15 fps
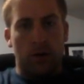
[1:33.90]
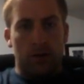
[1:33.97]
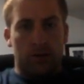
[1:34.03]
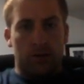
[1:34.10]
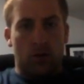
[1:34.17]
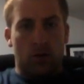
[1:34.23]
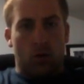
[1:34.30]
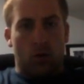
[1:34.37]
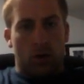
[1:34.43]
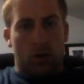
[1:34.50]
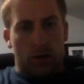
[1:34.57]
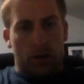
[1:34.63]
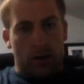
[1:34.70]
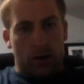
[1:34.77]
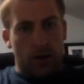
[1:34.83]
So
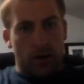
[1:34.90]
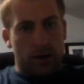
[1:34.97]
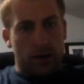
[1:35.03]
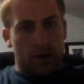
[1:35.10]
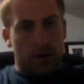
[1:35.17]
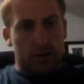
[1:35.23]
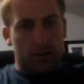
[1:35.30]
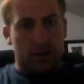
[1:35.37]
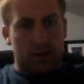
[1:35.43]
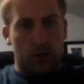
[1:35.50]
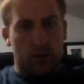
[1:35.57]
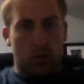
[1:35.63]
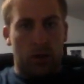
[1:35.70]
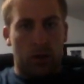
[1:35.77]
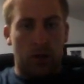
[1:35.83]
let us see
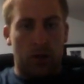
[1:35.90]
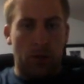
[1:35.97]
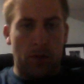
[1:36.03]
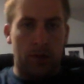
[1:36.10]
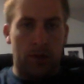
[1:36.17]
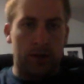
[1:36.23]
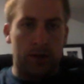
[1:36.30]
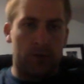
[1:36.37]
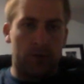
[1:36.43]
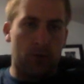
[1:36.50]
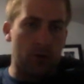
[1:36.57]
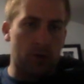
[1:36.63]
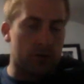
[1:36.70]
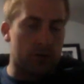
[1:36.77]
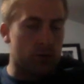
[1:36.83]
what we come up against
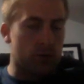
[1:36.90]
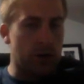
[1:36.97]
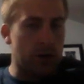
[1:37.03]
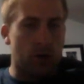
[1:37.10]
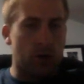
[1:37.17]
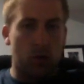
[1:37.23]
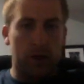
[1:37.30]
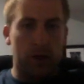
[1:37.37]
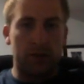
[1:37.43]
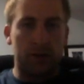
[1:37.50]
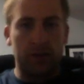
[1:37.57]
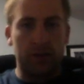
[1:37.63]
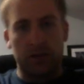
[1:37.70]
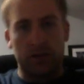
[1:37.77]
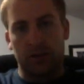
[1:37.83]
first. Really hoping to
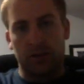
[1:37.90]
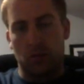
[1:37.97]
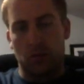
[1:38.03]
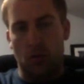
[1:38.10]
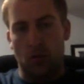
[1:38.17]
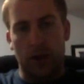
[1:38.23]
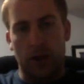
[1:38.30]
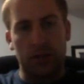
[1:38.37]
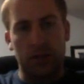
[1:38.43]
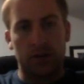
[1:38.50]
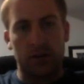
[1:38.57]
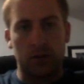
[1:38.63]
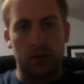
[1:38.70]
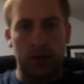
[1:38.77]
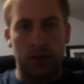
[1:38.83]
see some
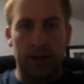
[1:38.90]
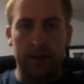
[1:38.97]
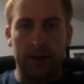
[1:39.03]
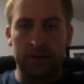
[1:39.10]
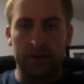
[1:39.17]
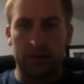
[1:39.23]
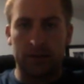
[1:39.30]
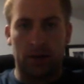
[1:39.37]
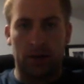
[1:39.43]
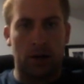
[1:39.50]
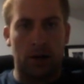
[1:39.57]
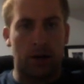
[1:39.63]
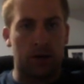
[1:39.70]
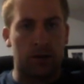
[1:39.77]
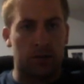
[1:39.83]
Registeel leads,
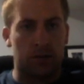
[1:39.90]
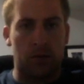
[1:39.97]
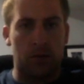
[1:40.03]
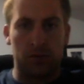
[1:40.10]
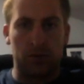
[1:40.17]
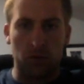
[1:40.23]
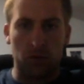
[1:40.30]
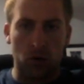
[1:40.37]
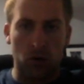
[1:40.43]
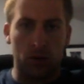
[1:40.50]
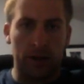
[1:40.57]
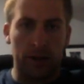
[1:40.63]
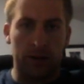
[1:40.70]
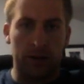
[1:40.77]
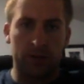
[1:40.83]
some Azumarill
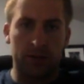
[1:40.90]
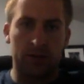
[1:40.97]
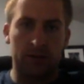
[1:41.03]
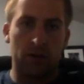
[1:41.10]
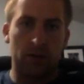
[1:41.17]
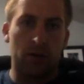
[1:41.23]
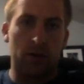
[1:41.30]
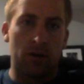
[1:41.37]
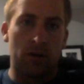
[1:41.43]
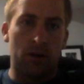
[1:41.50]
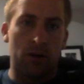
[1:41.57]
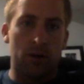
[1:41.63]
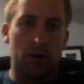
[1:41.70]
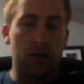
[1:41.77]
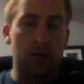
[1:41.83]
leads,
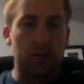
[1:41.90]
even